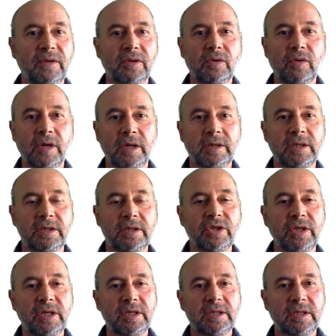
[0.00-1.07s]
you look at these
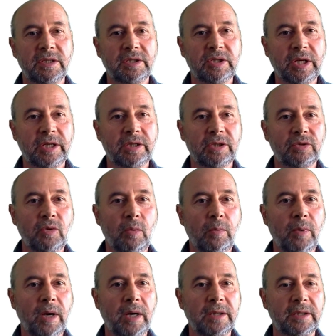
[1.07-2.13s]
genes, the top
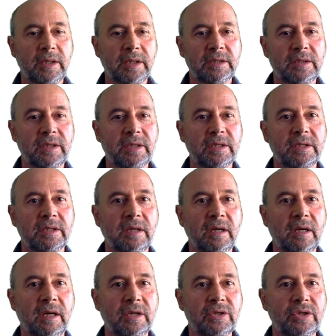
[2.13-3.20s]
one is this
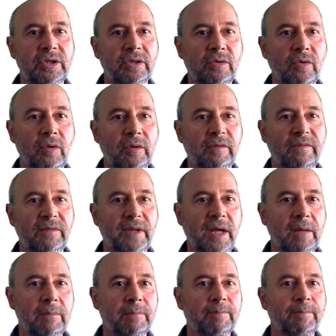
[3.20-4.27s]
gene called
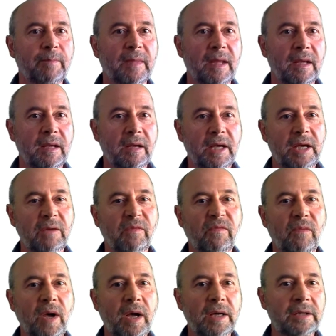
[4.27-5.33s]

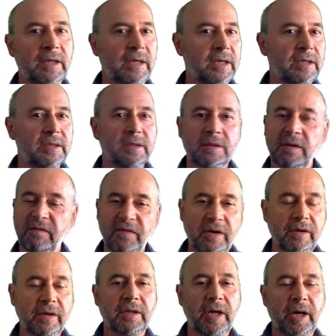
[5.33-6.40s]
FLAM-F1. It's a
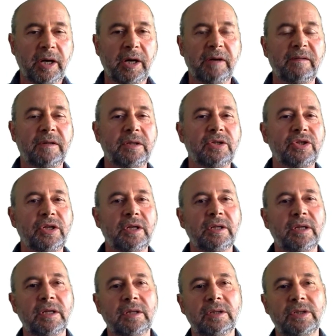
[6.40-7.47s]
very relevant
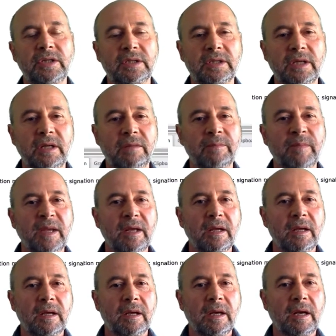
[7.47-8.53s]
gene in T-cell
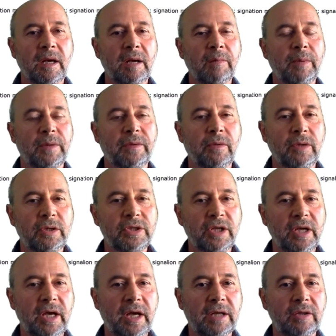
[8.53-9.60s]

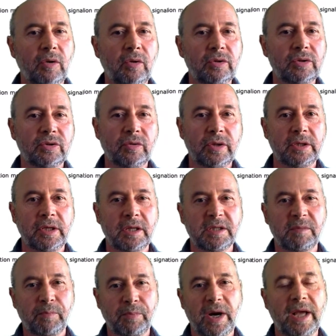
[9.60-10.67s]
pathology, and also it
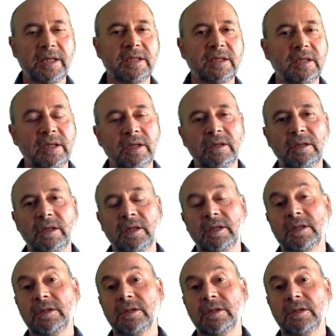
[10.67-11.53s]
expressed in the